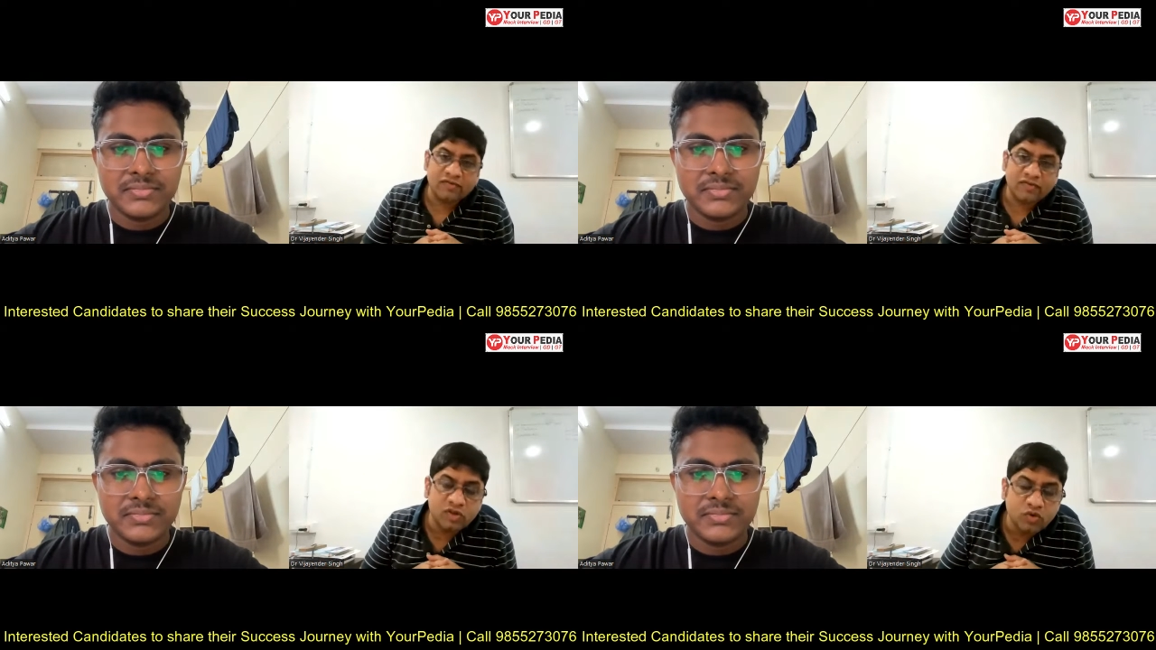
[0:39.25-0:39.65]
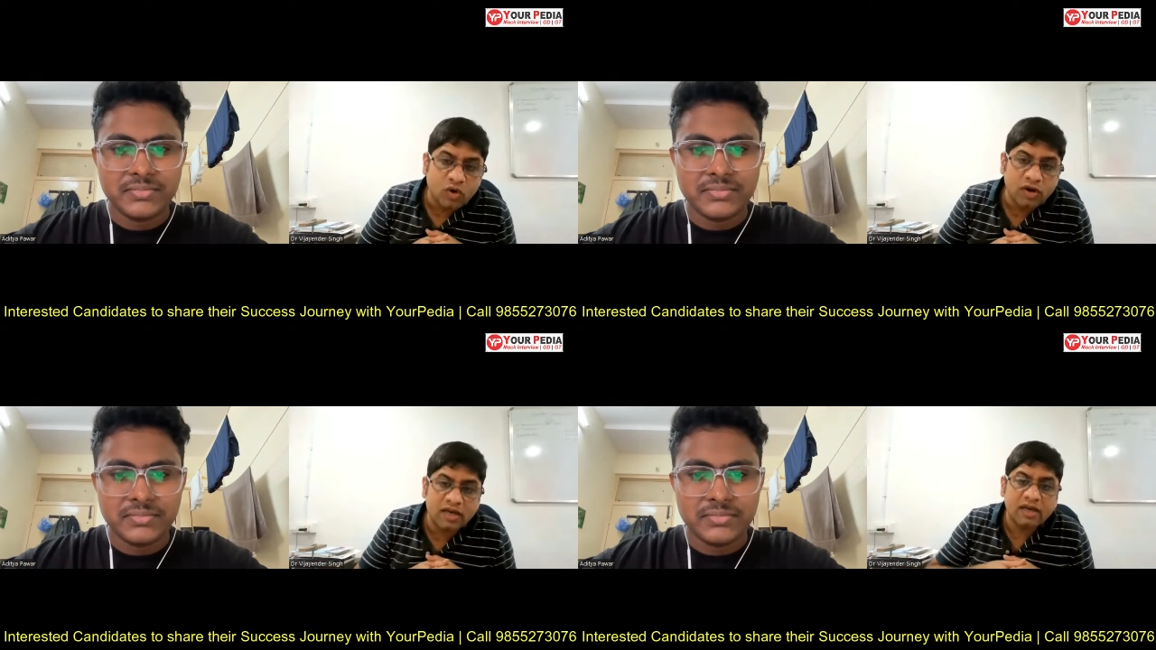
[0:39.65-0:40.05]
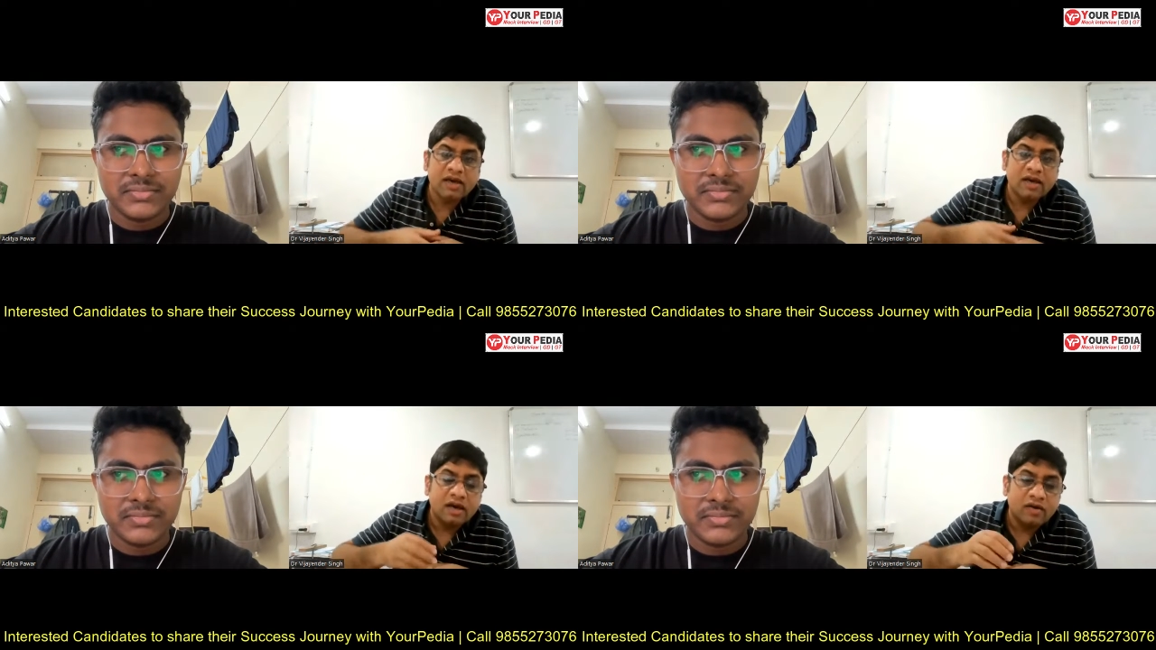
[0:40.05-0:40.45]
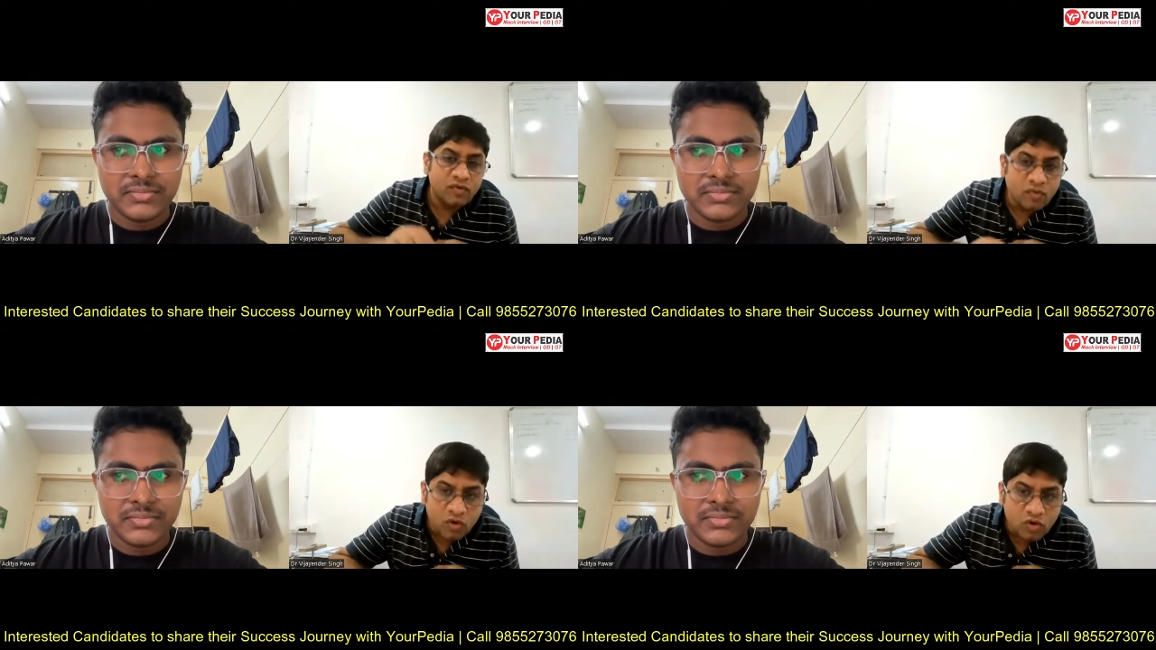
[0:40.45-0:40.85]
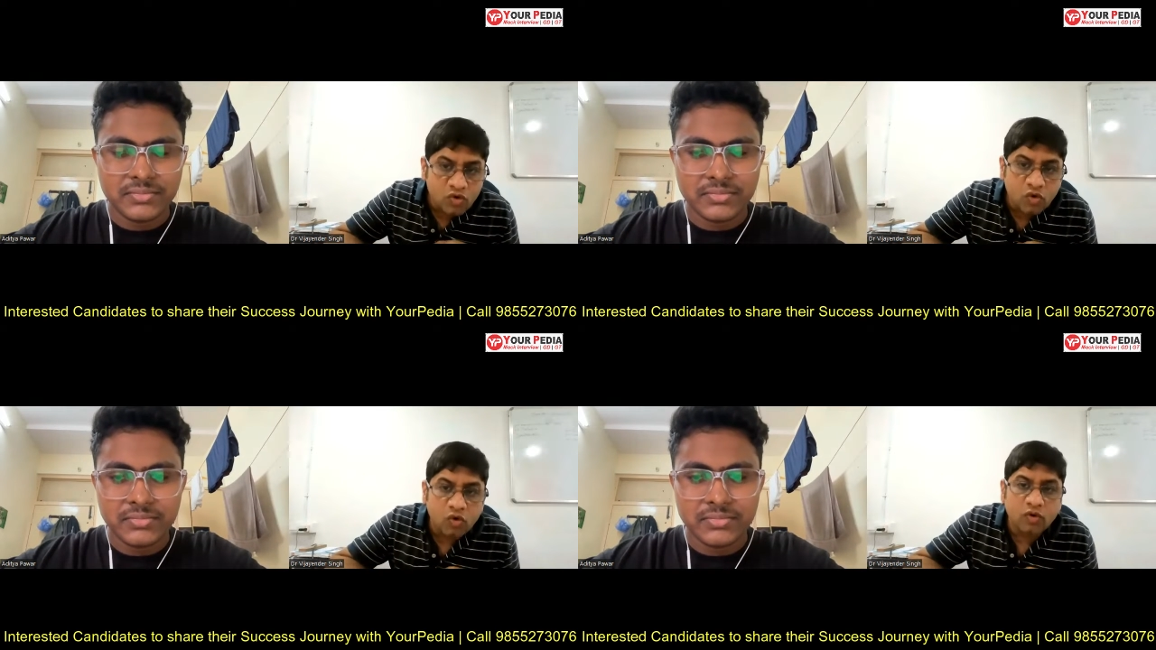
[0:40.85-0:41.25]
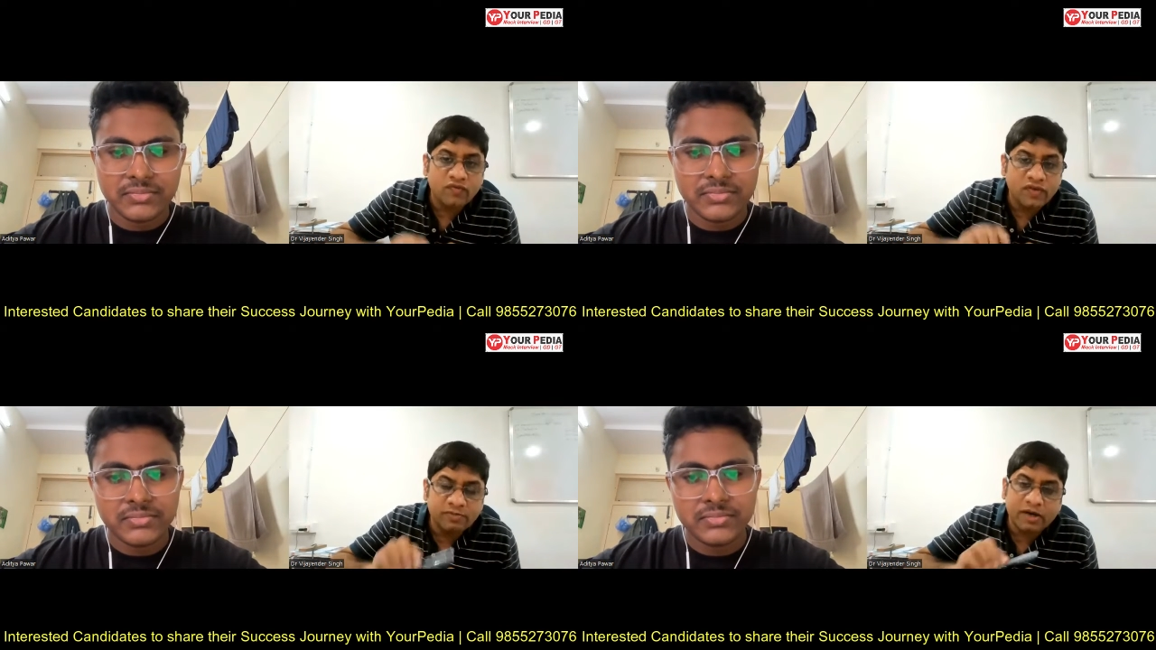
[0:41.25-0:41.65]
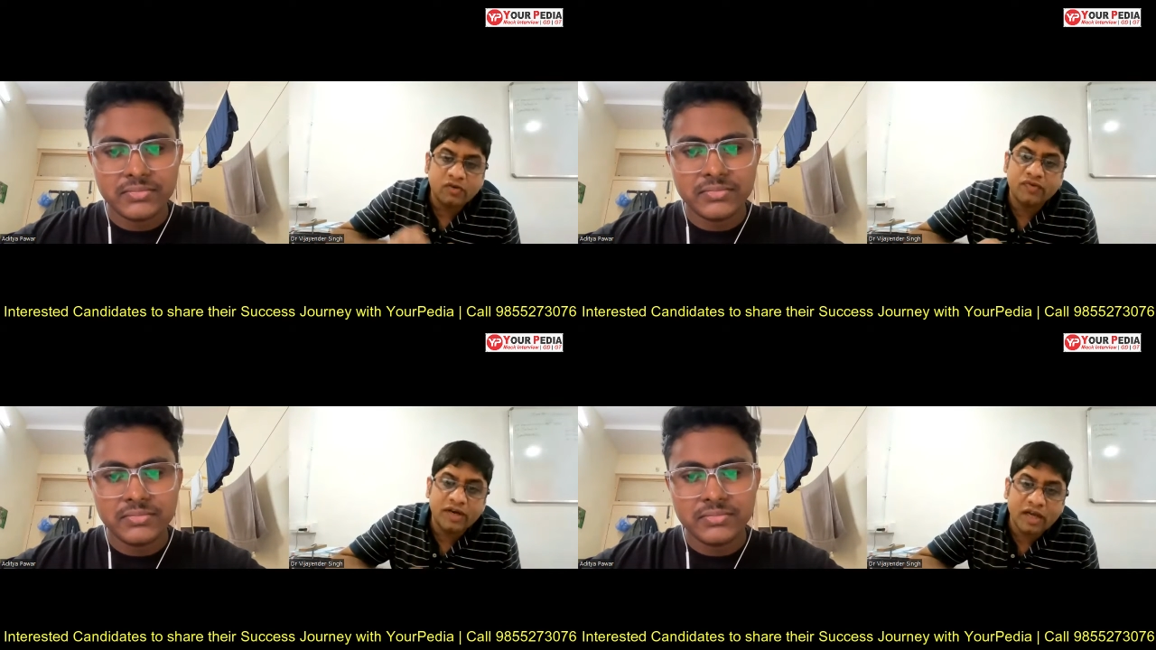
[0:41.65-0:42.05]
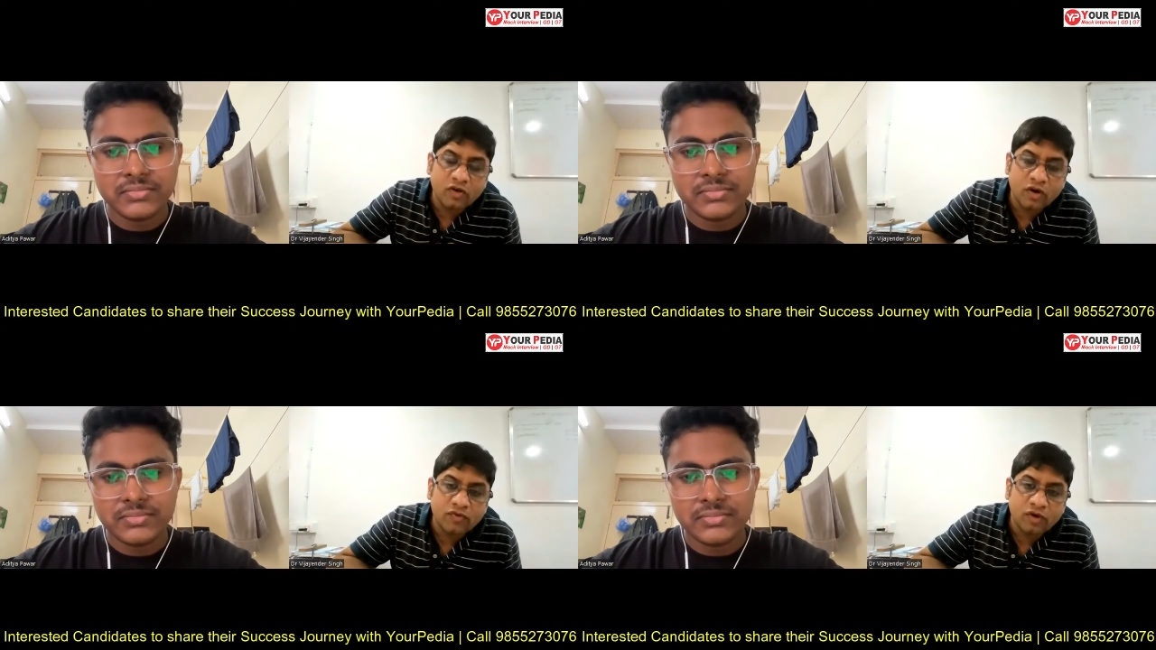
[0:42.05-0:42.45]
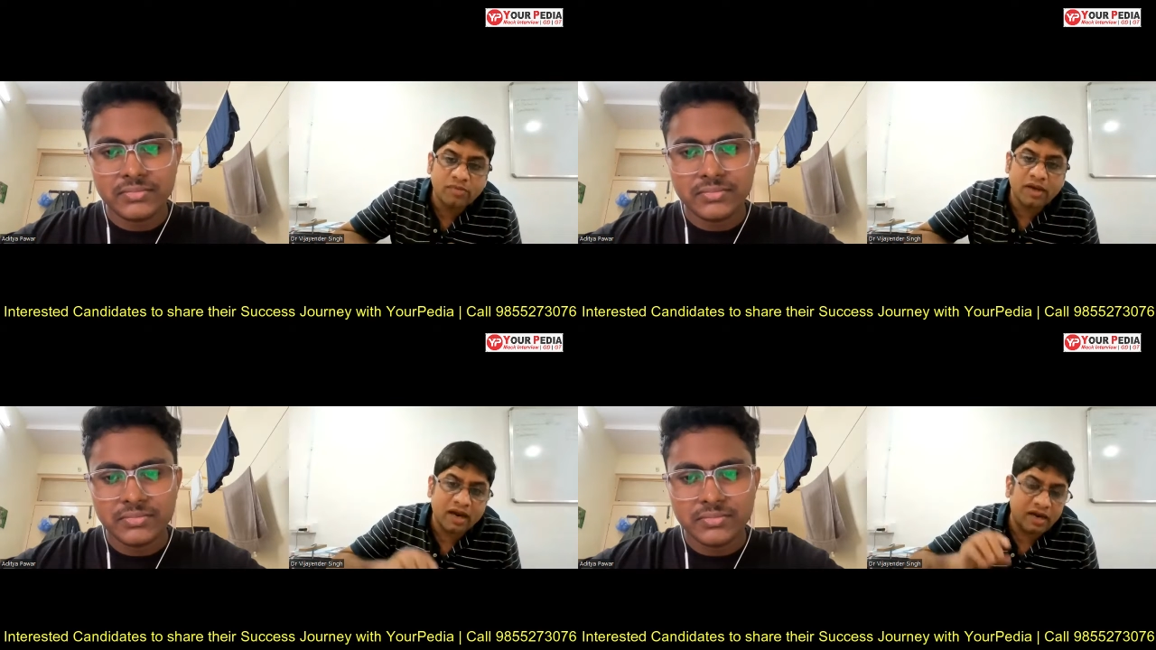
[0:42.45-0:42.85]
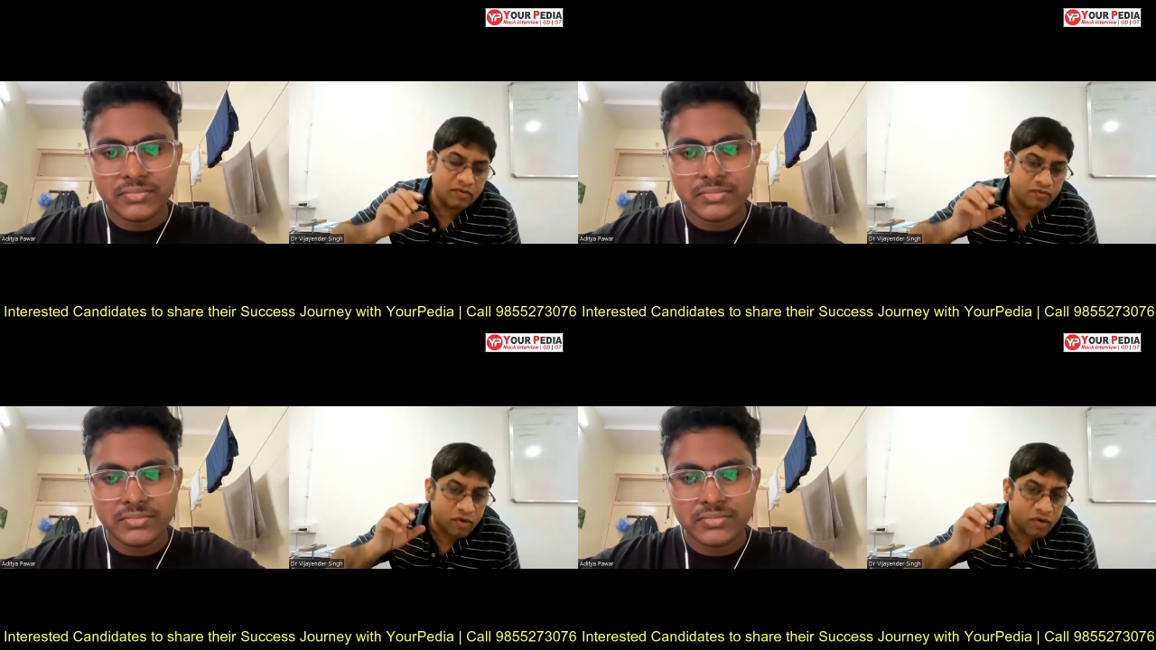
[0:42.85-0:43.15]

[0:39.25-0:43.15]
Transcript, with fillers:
Speaker 1: I start with you only. We want to know which part of India you are from